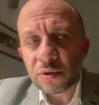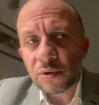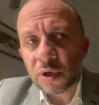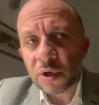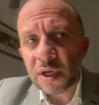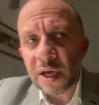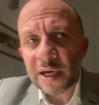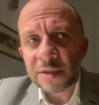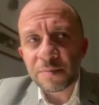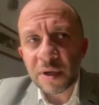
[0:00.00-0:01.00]

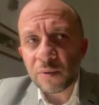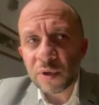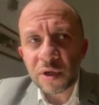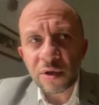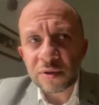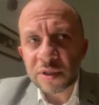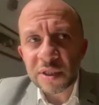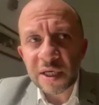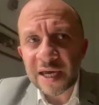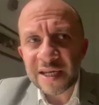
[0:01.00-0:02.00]
organize, but we don't
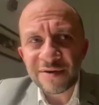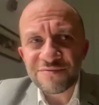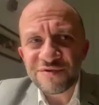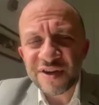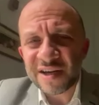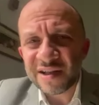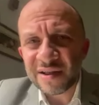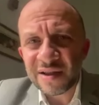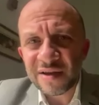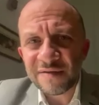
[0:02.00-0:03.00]
see any
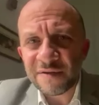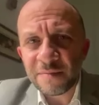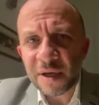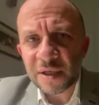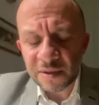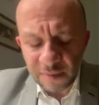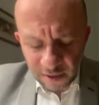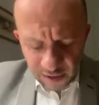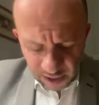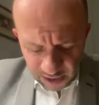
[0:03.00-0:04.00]
real information
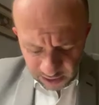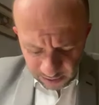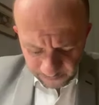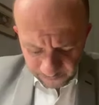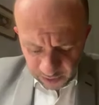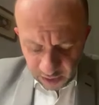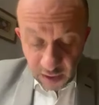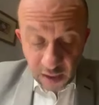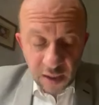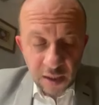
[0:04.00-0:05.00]
about any
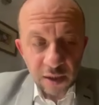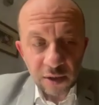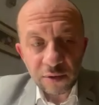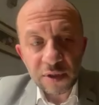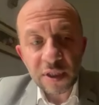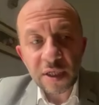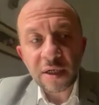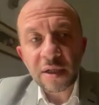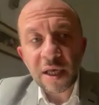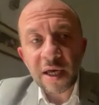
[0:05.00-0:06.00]
new
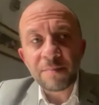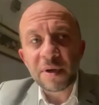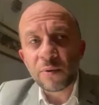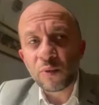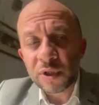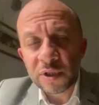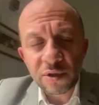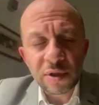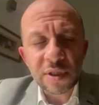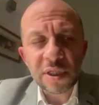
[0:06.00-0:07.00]
deal. But we
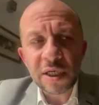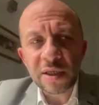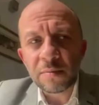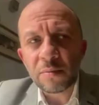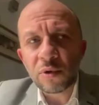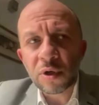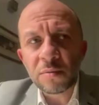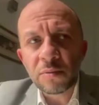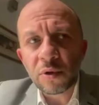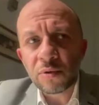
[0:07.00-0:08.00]
do see that more
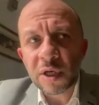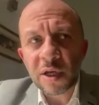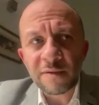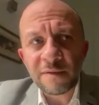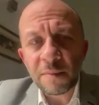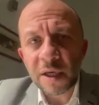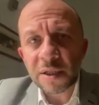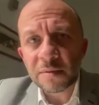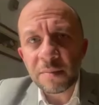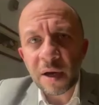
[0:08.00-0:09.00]
and more we get
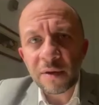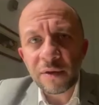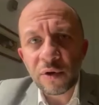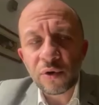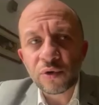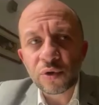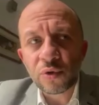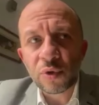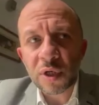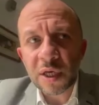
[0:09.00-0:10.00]
information about those
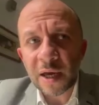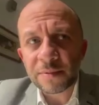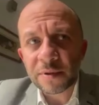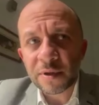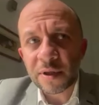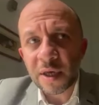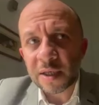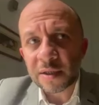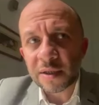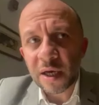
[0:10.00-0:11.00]
who were captured,
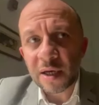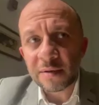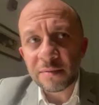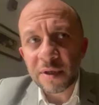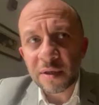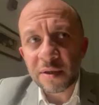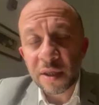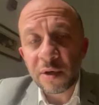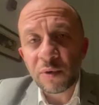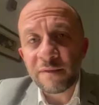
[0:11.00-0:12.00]
that
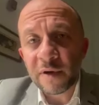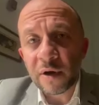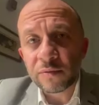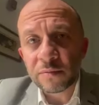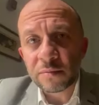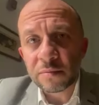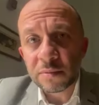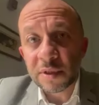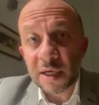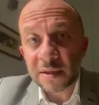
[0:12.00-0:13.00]
they were found
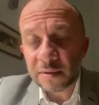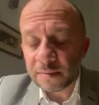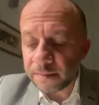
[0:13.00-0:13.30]
dead.